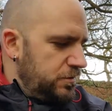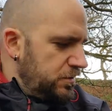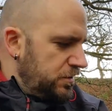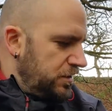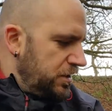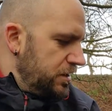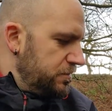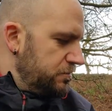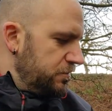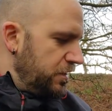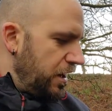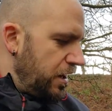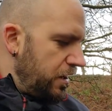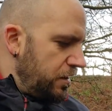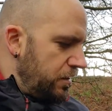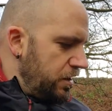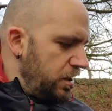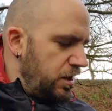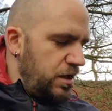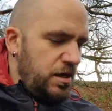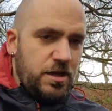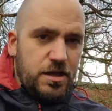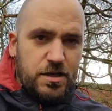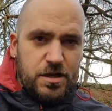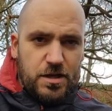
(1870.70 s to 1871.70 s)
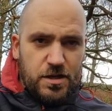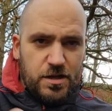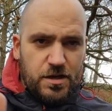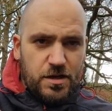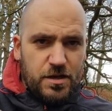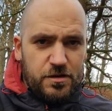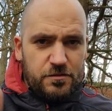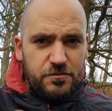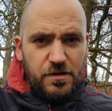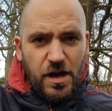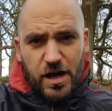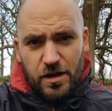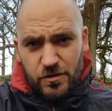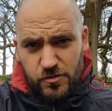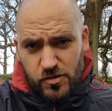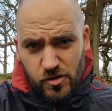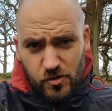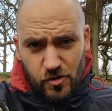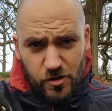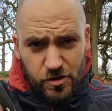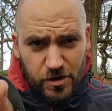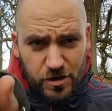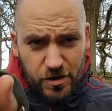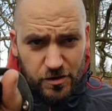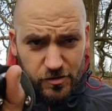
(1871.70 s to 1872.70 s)
Keep that. Right, I'll
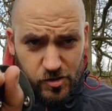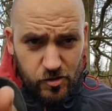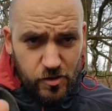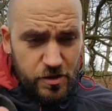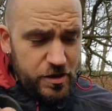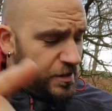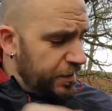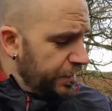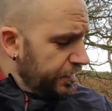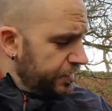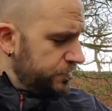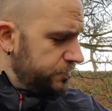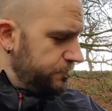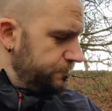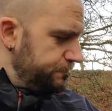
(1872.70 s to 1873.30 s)
show you this.